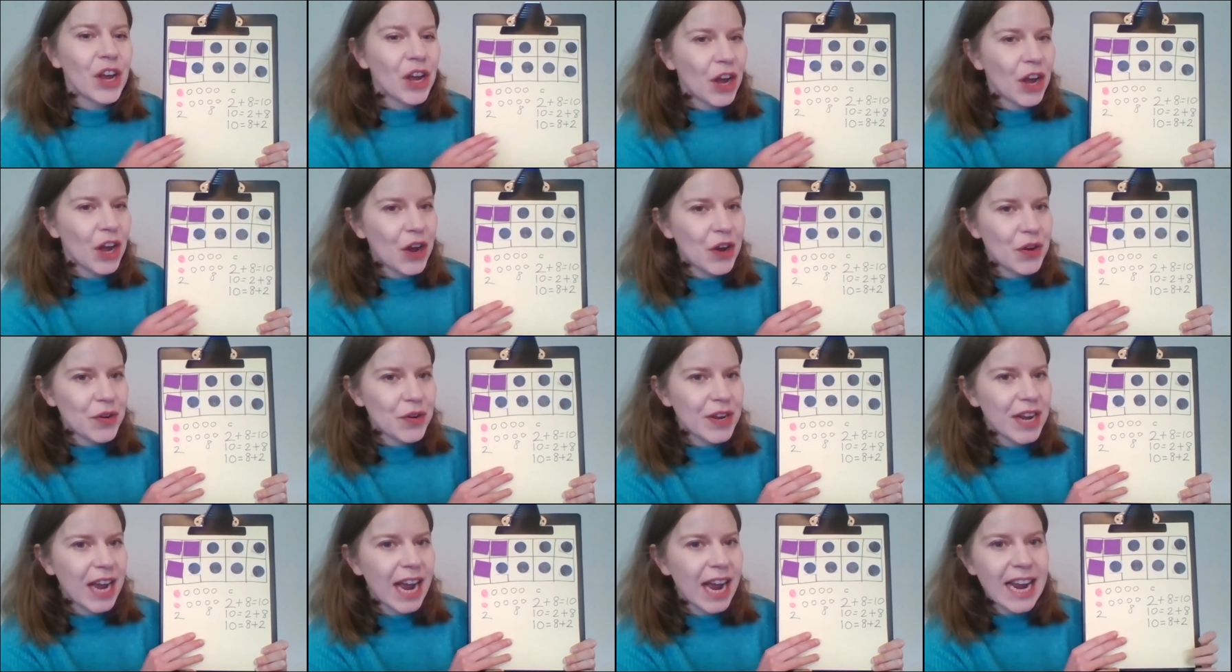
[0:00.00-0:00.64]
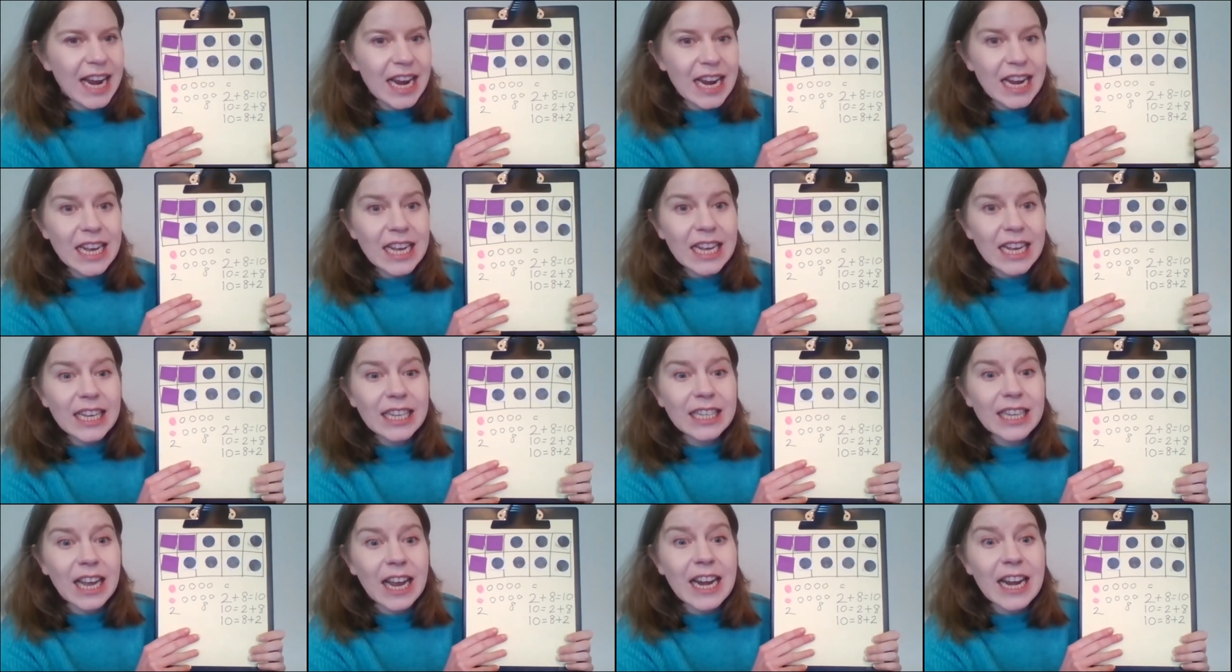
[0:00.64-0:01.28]
Okay.
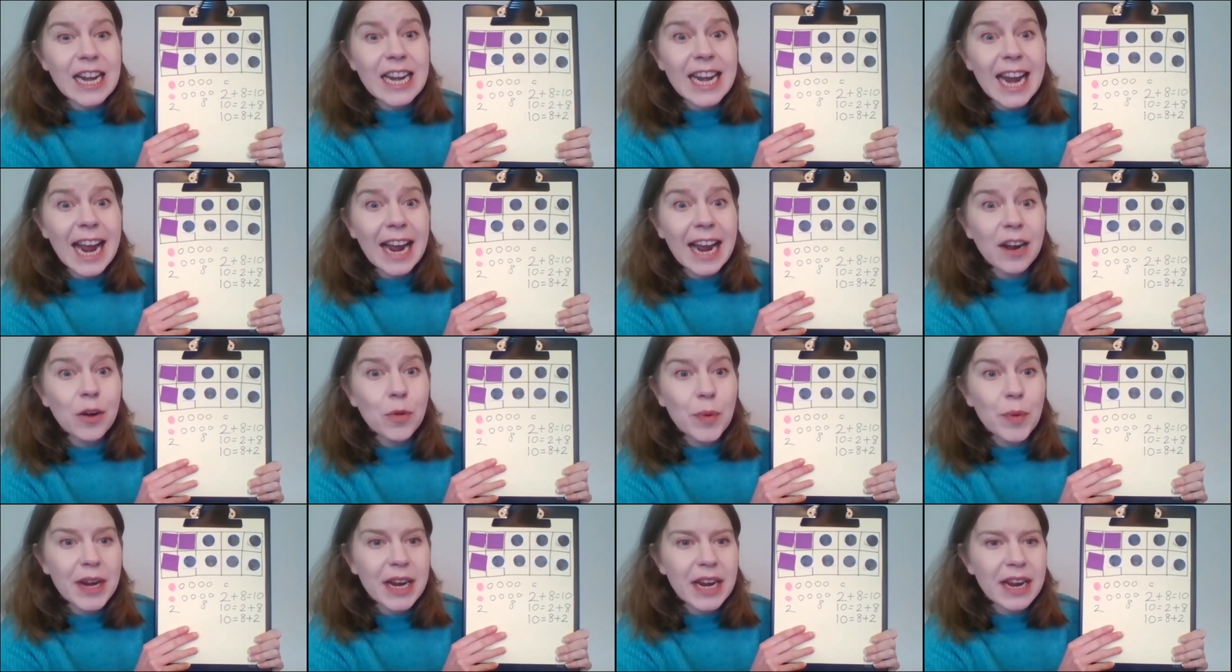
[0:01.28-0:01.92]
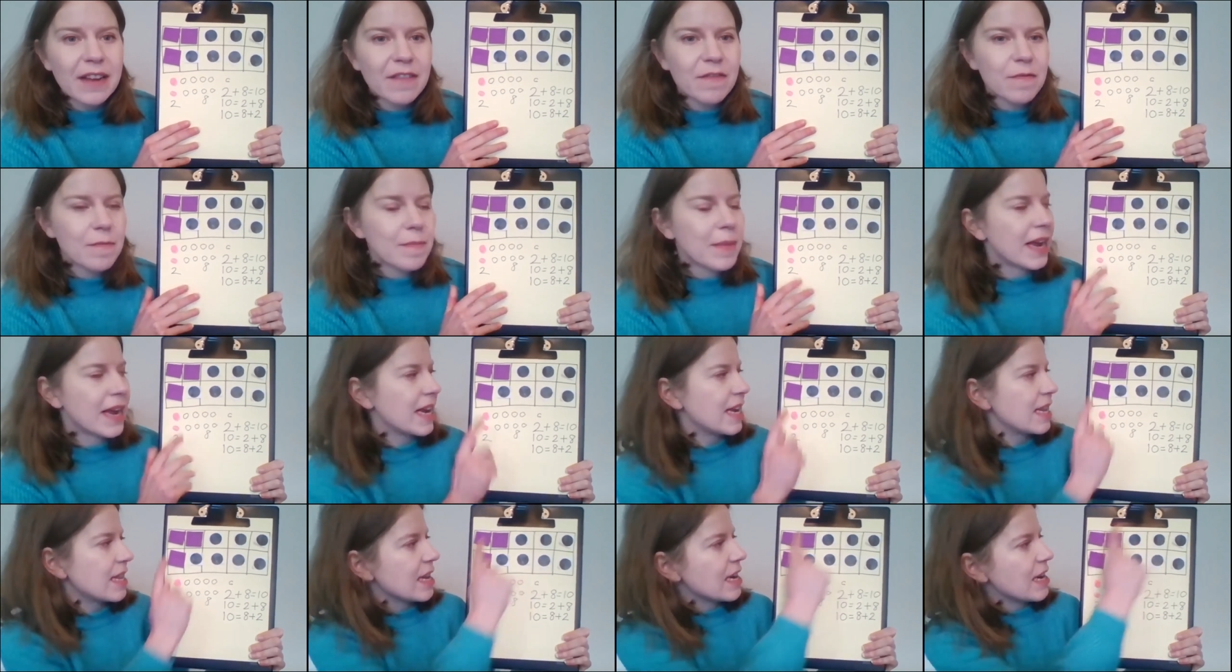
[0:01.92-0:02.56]
So now we have
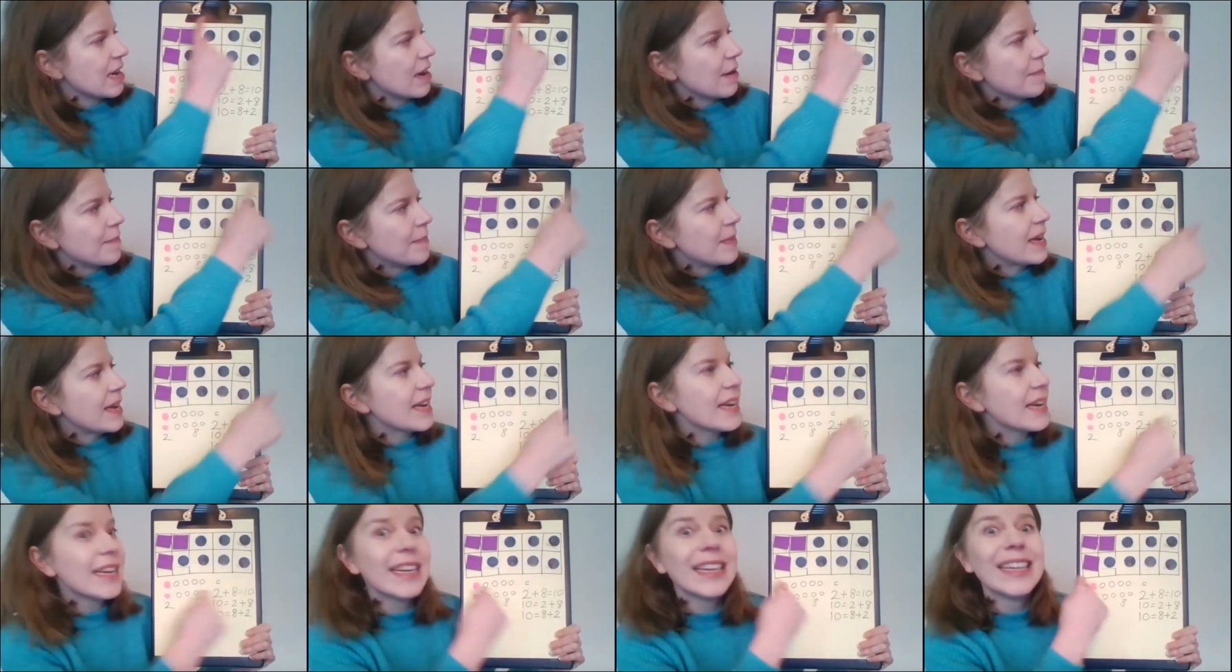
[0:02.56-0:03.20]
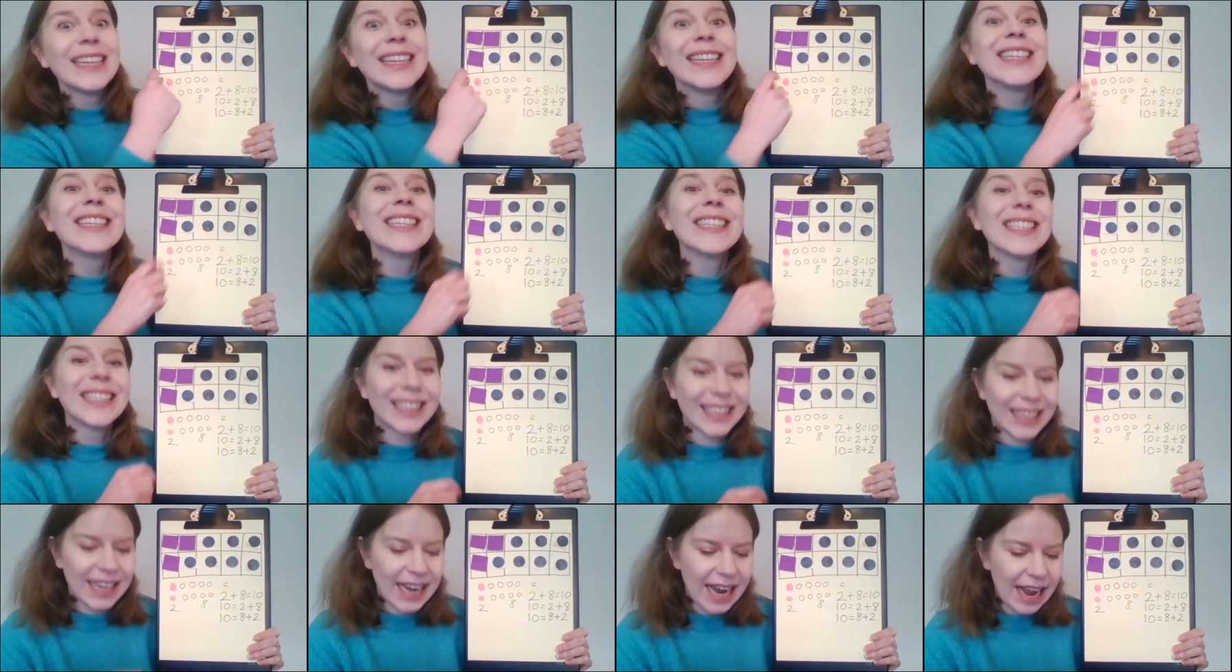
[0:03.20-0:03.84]
made the number
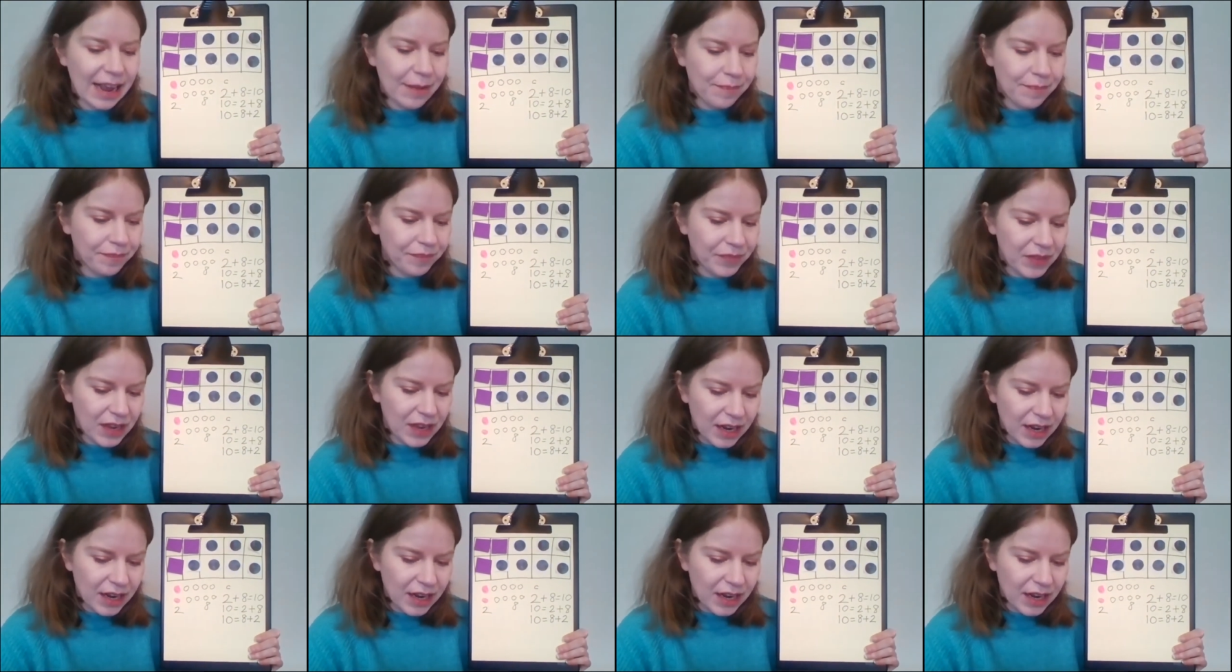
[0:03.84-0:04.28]
10.